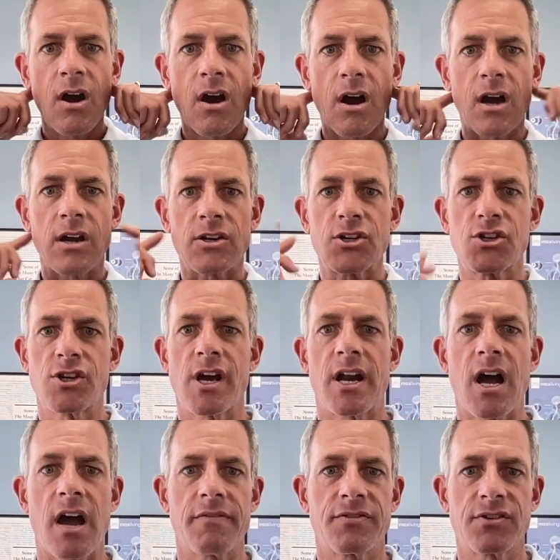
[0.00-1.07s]
are shut
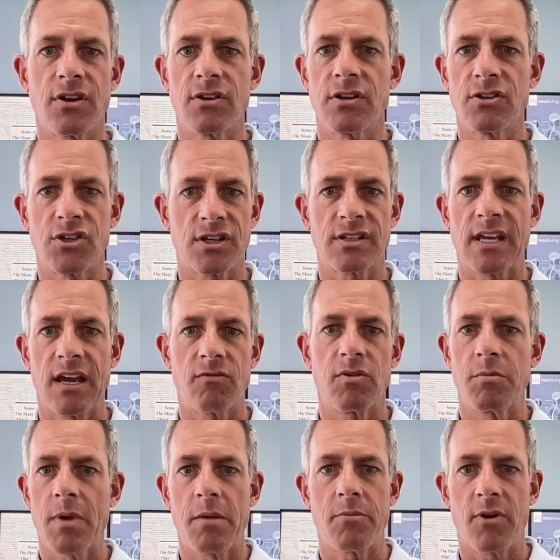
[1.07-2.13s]
off, so you just can't
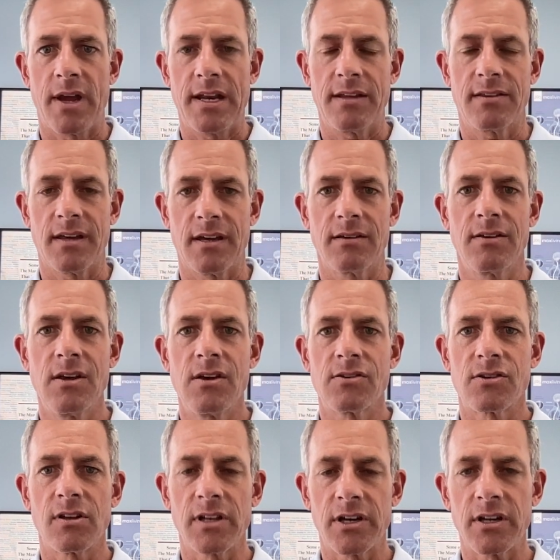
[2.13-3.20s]
remember anything.
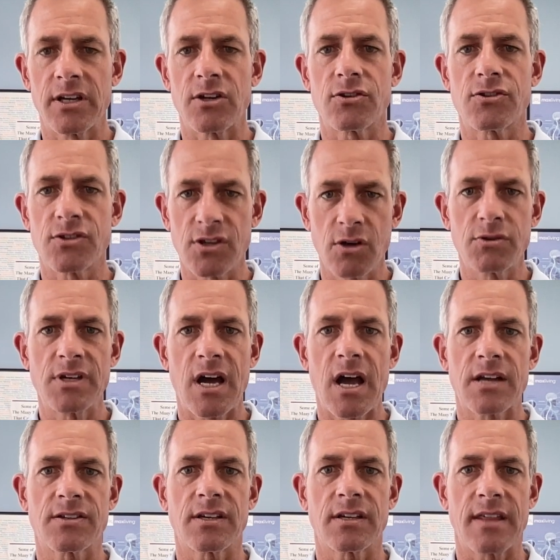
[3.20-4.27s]
So literally, you're so
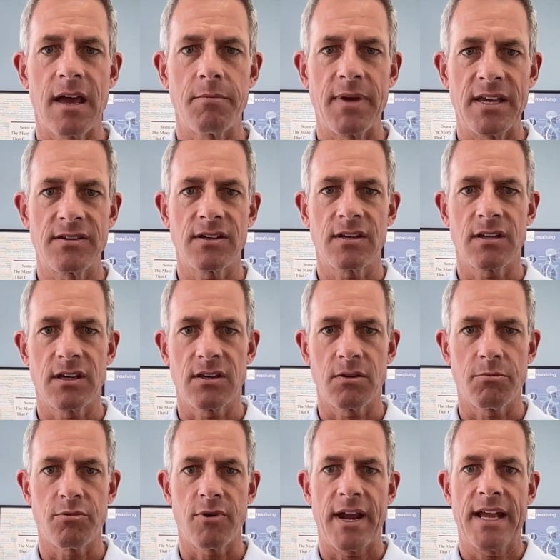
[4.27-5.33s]
toxic that basically your
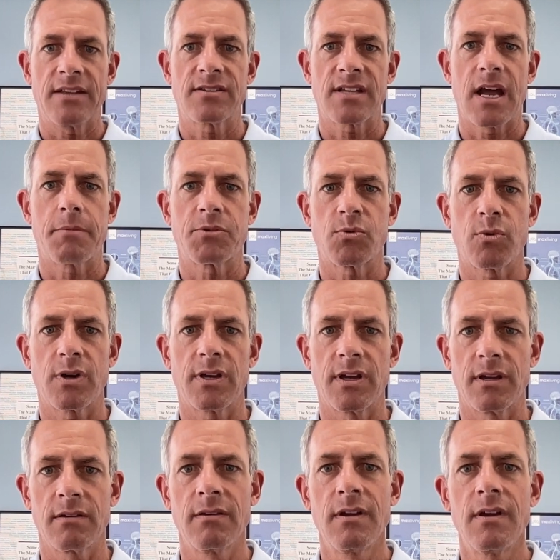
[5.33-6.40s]
brain stops
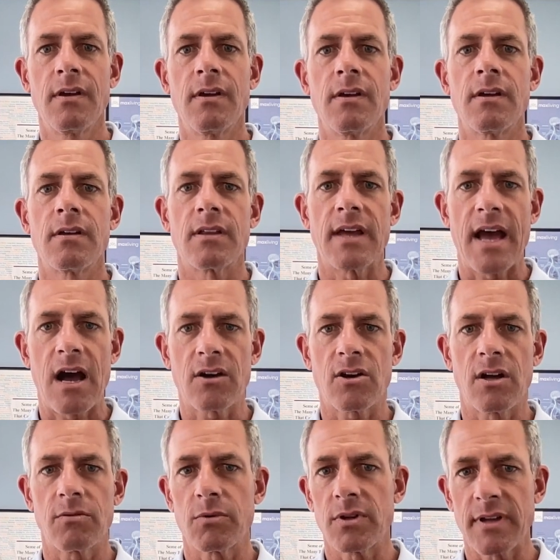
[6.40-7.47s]
working the
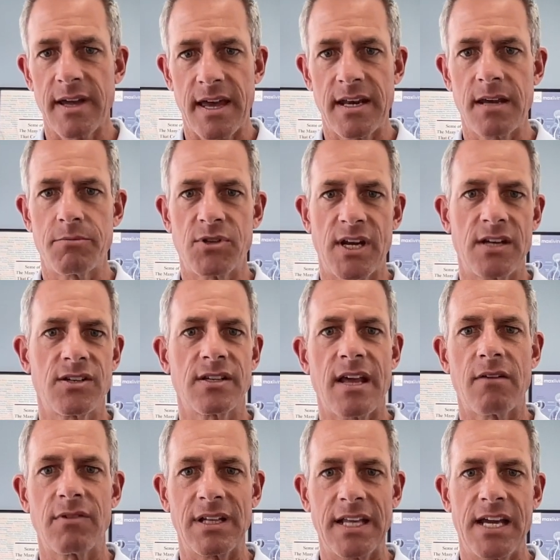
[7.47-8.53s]
alcohol will end up changing
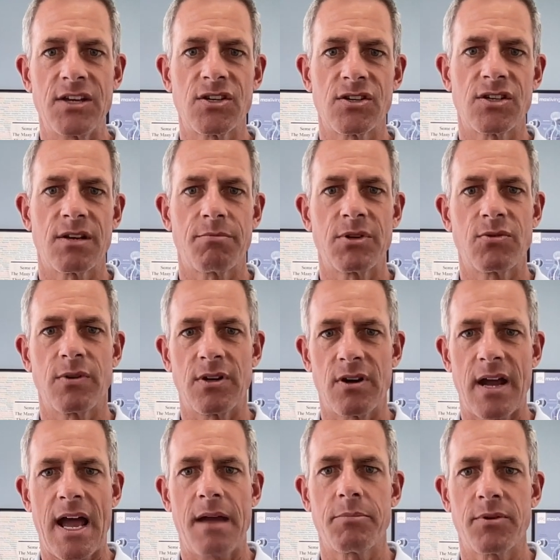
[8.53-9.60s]
that relationship between
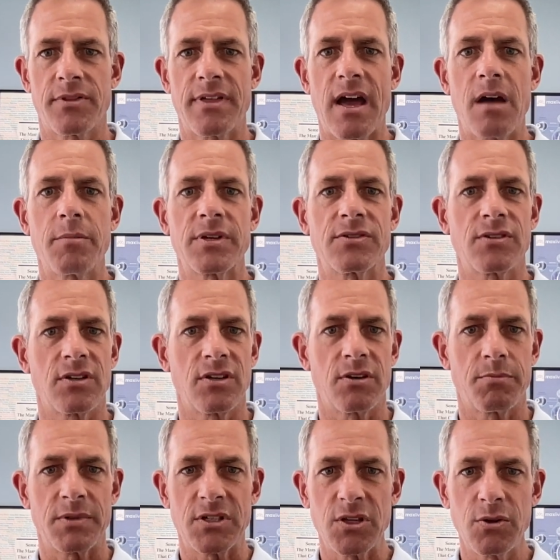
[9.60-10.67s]
your hypothalamus and
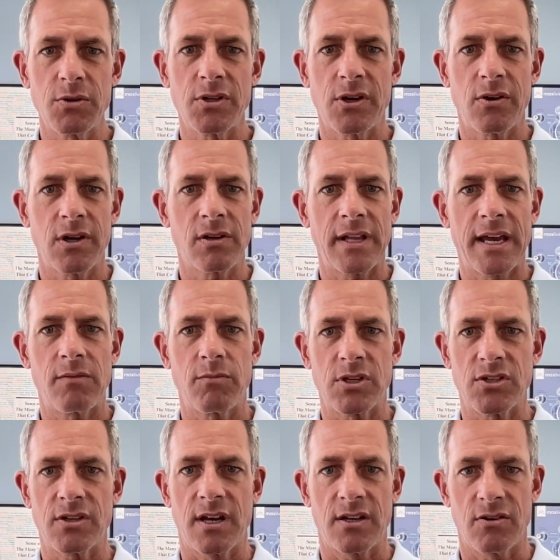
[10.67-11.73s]
your pituitary gland,
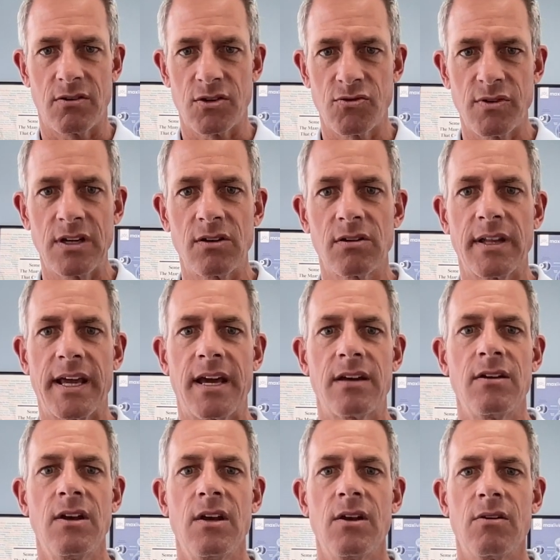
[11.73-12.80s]
which and your adrenal gland,